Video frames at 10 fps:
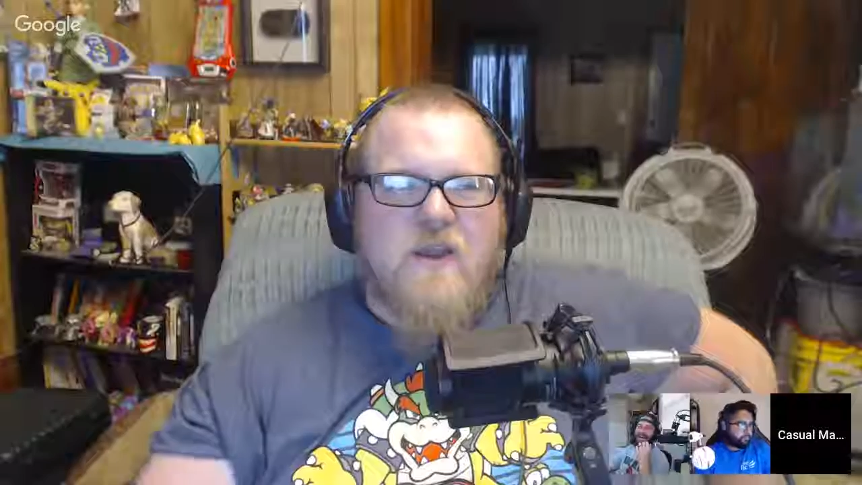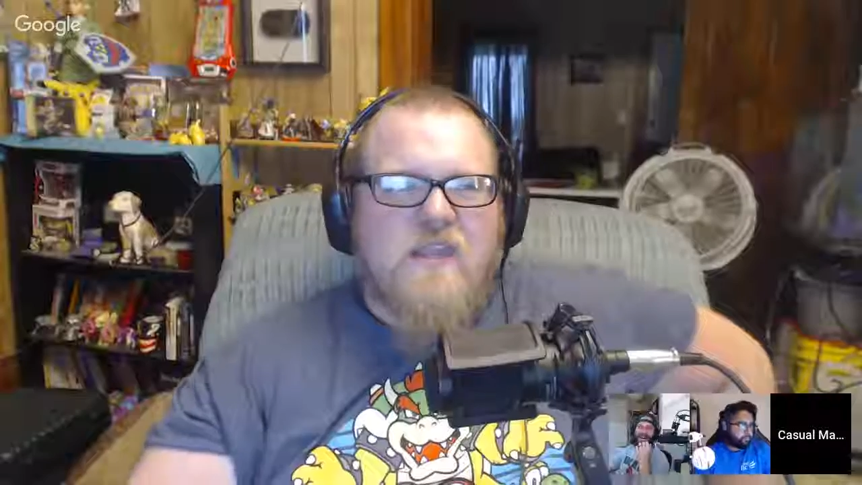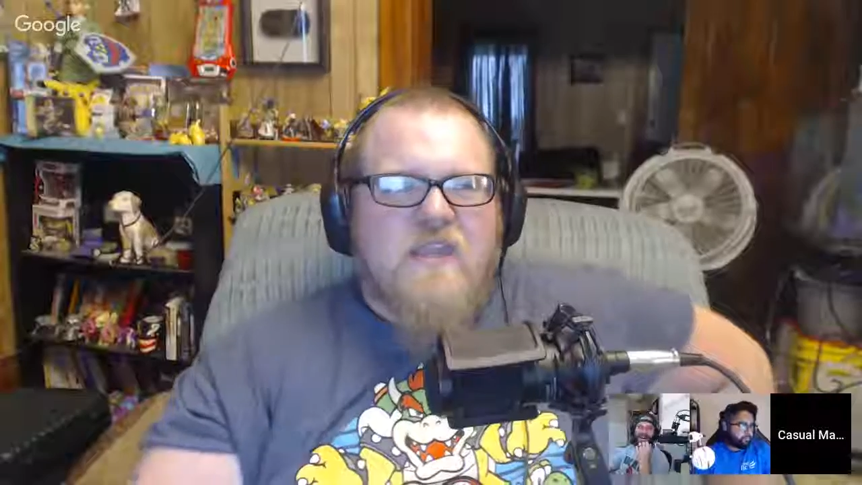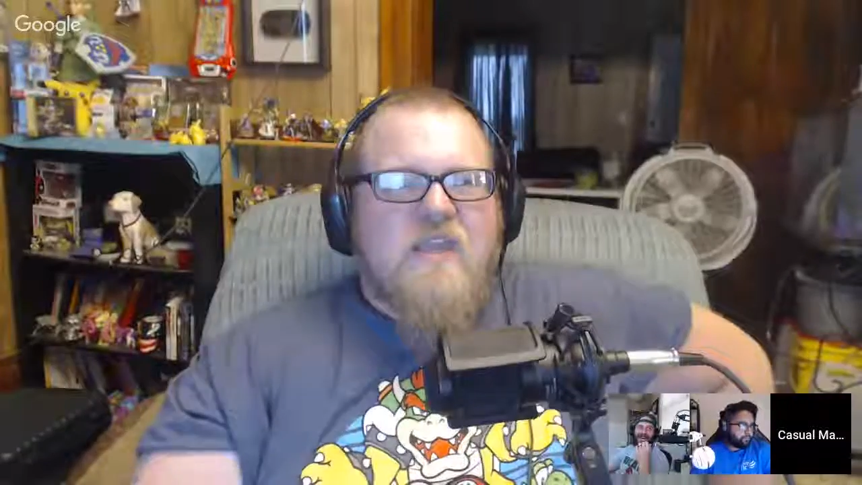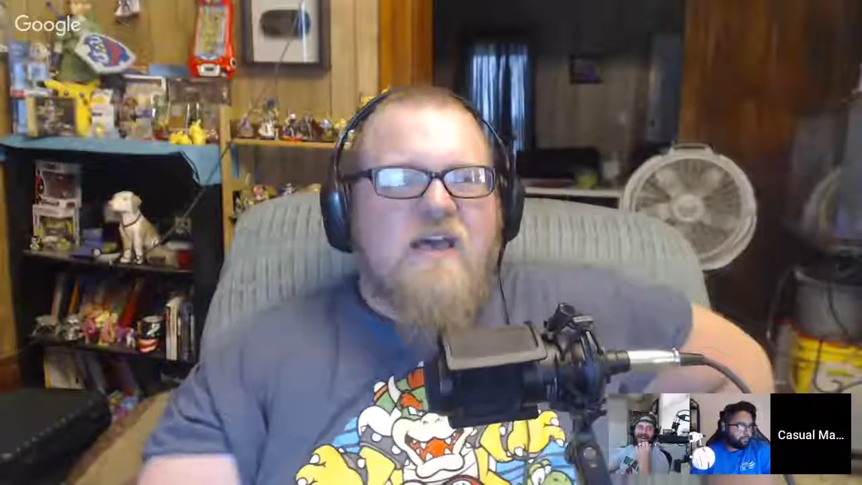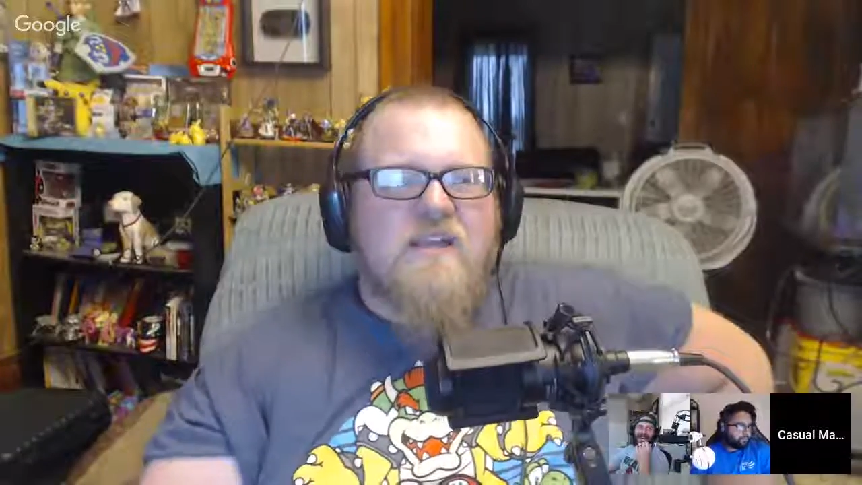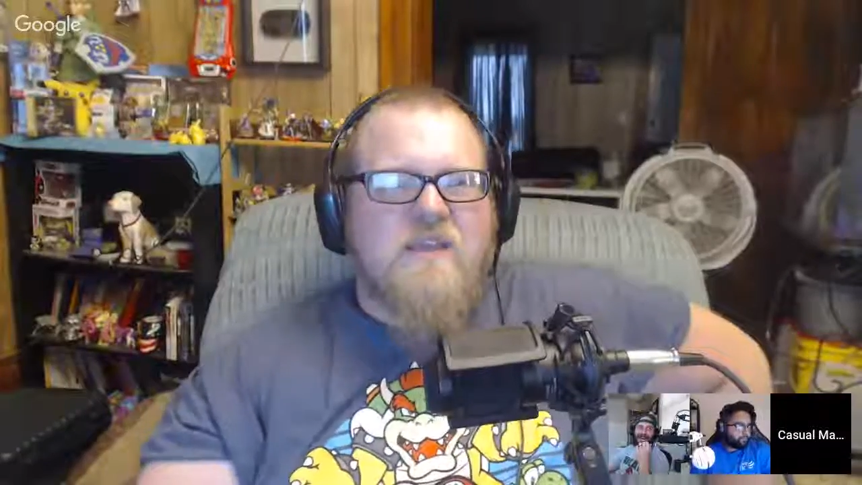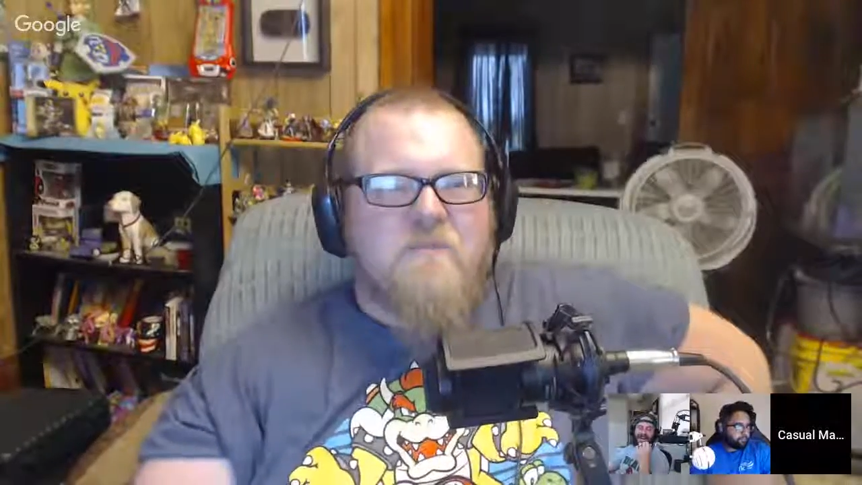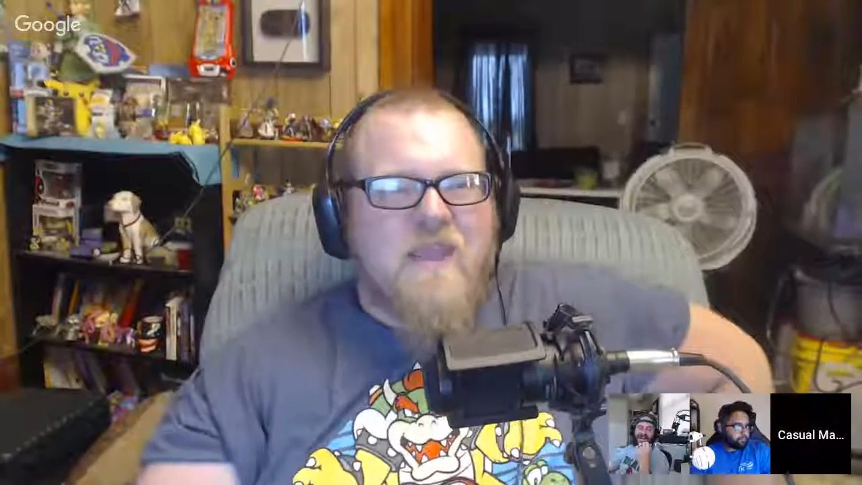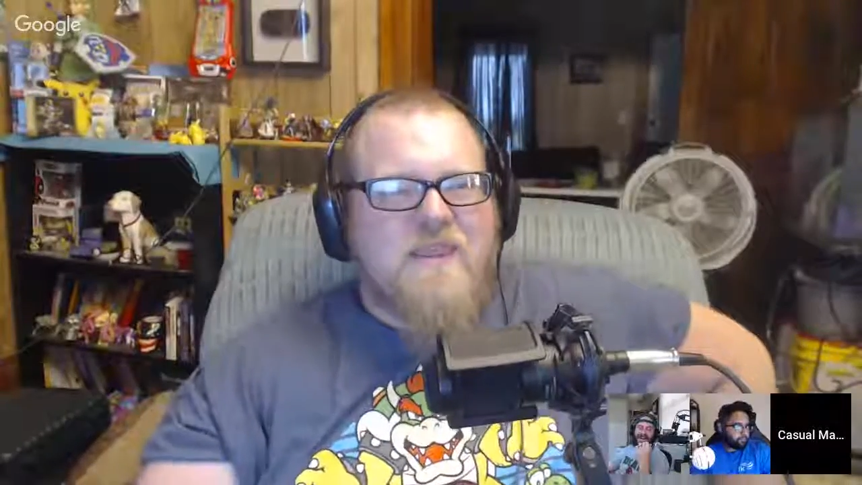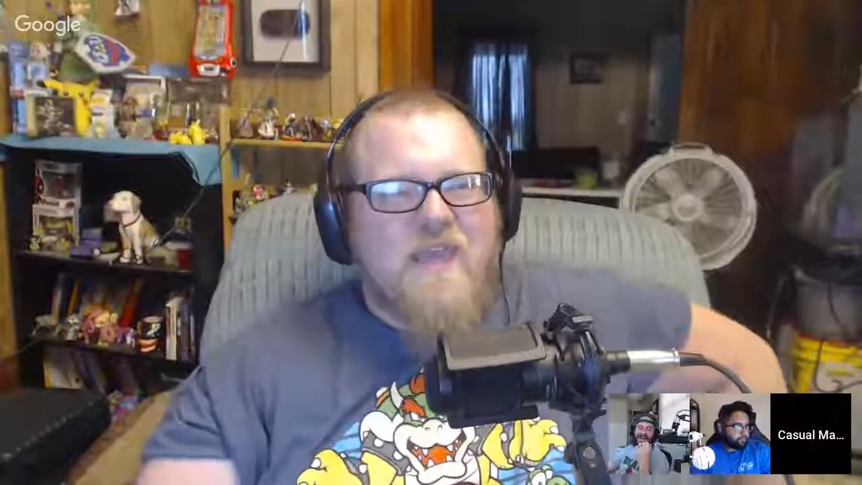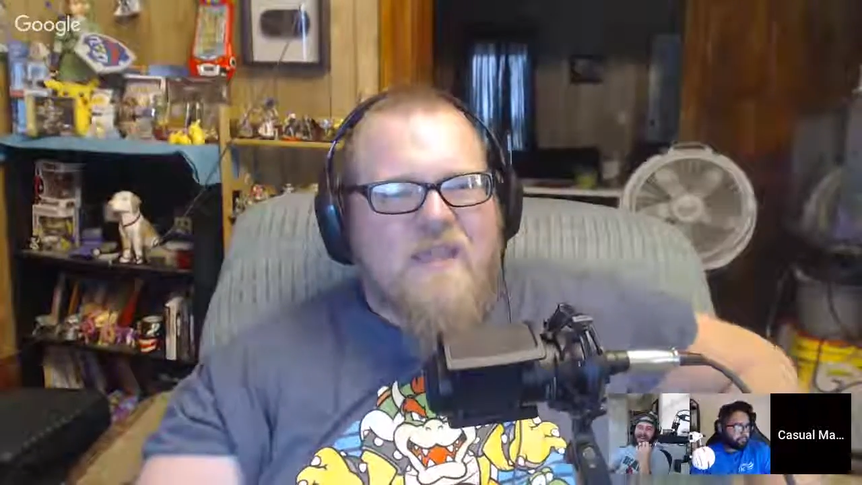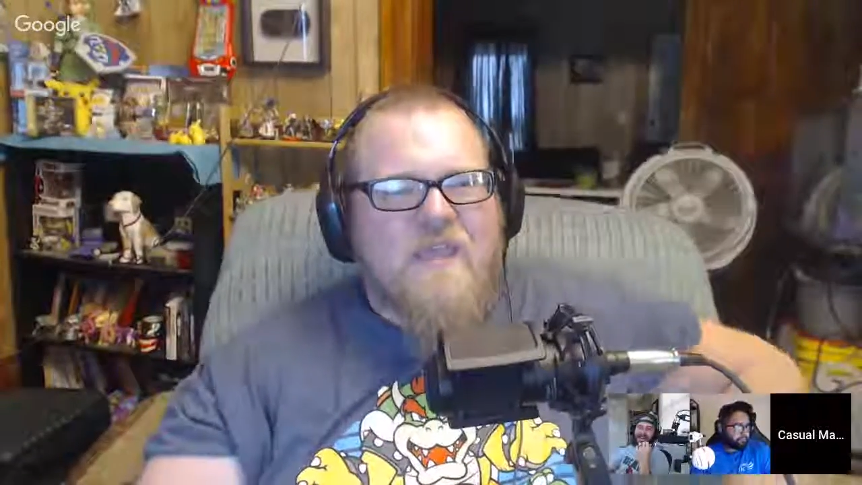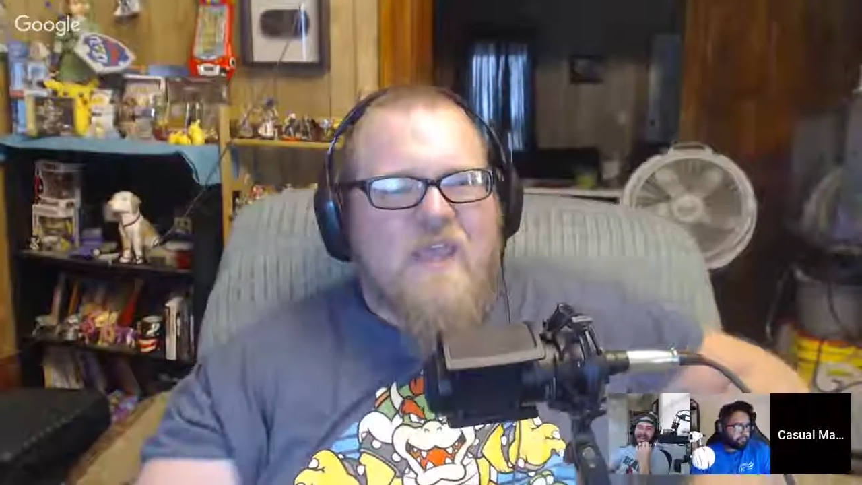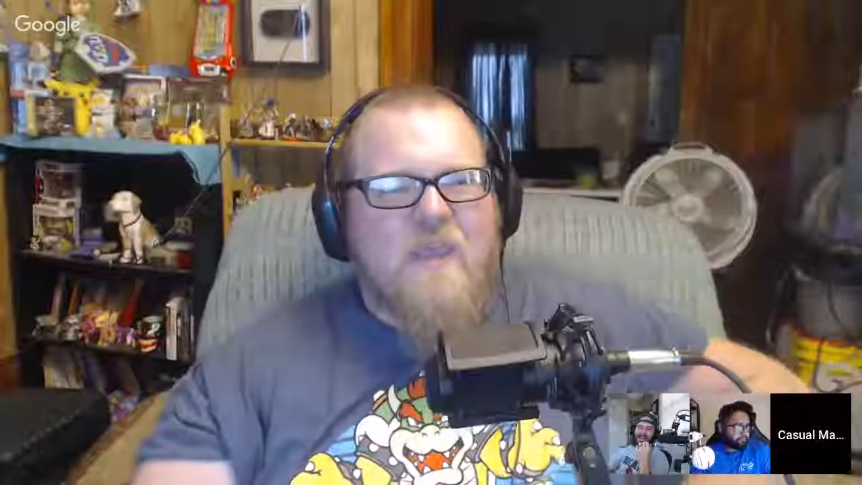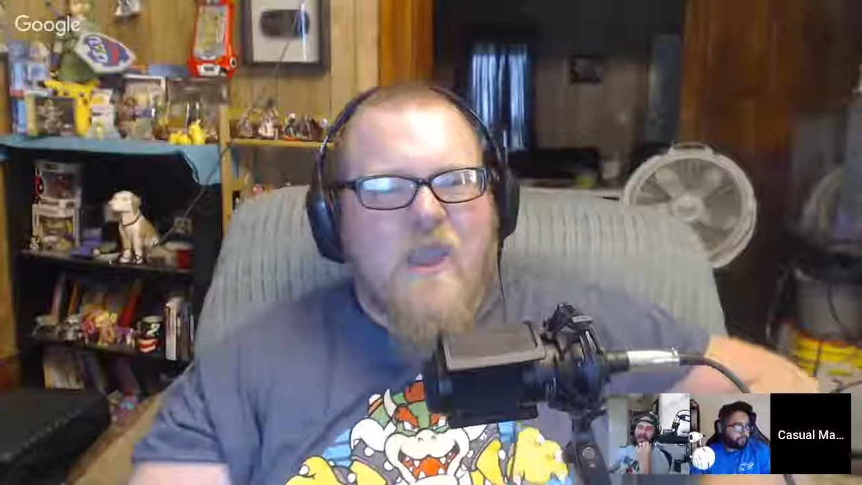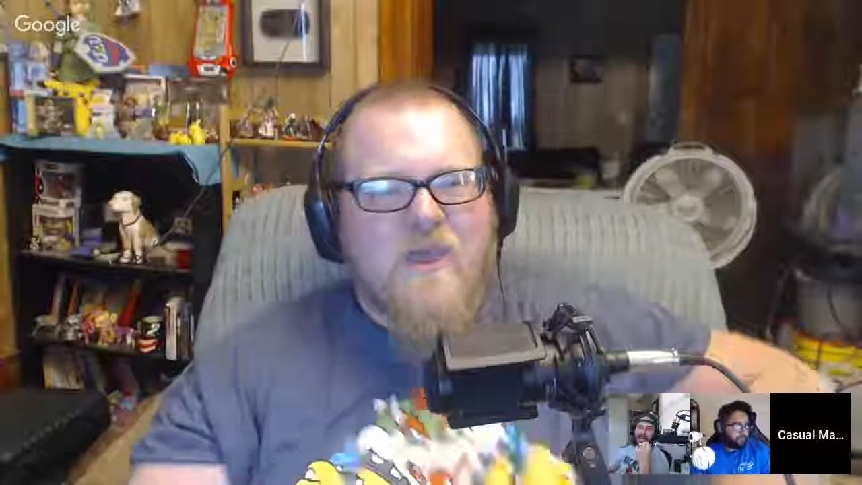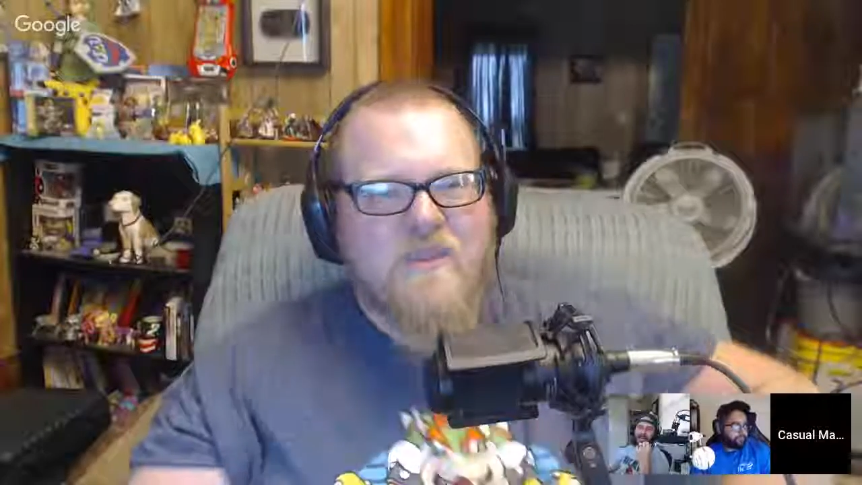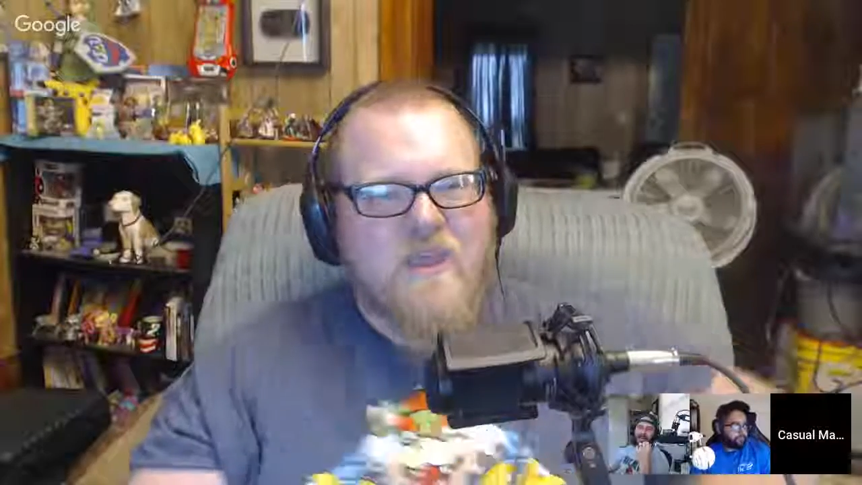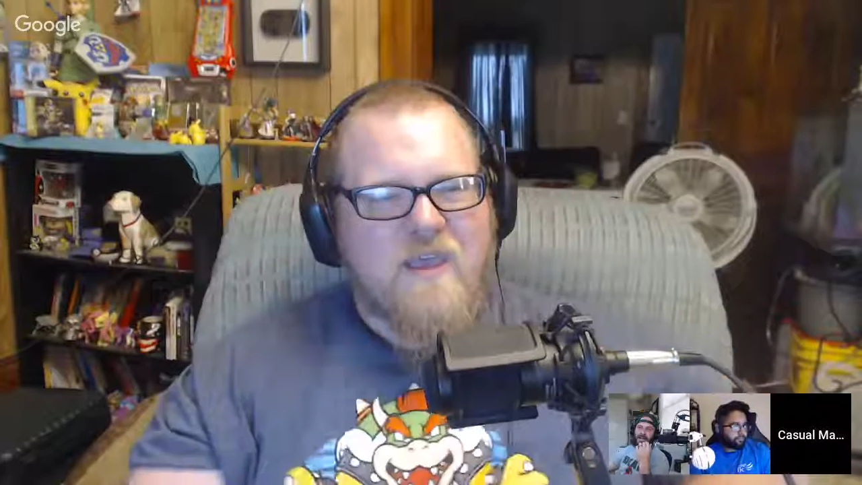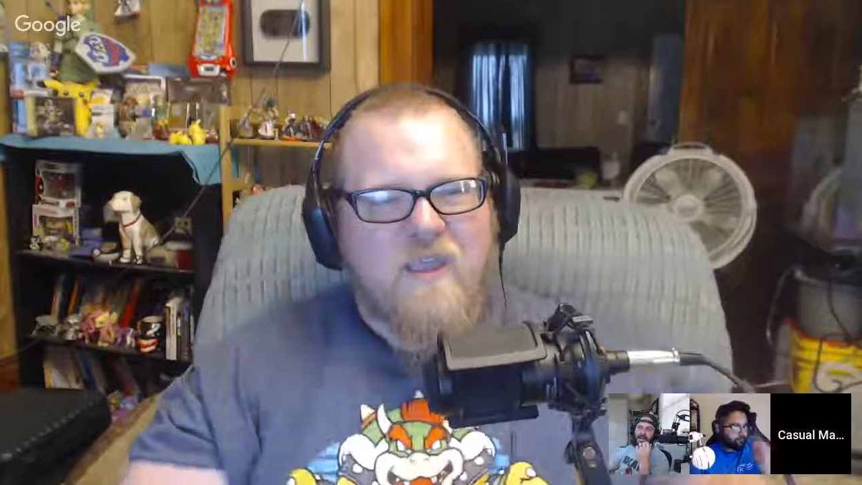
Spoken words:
there any something like that you had that,